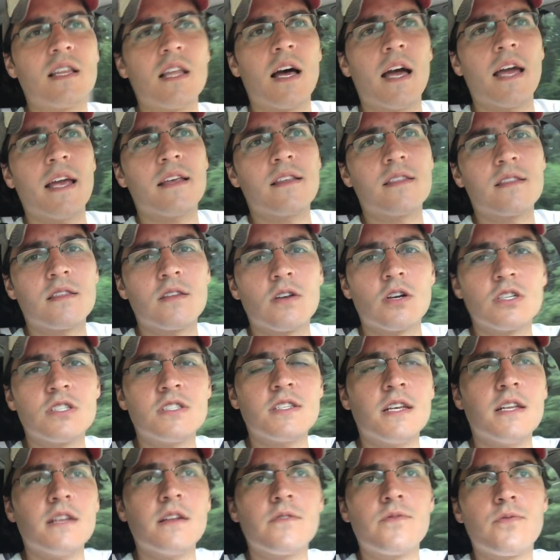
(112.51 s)
like
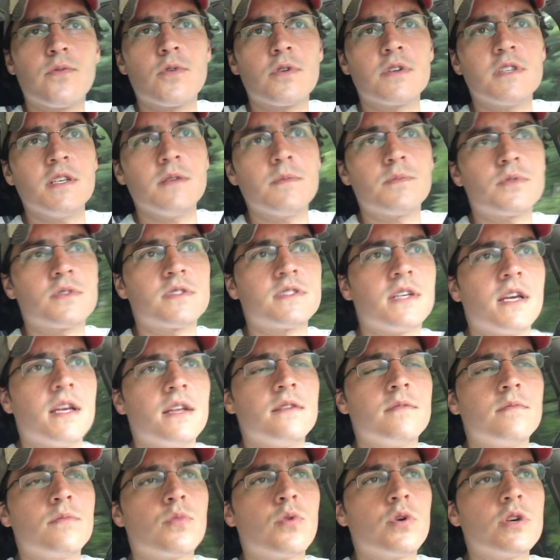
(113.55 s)
13 and
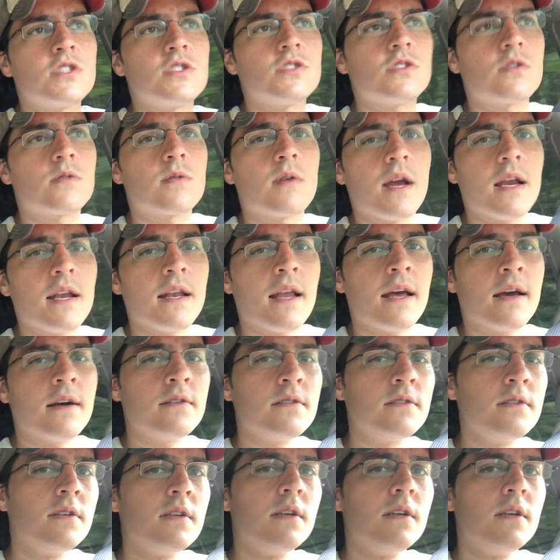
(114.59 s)
14% moisture right now,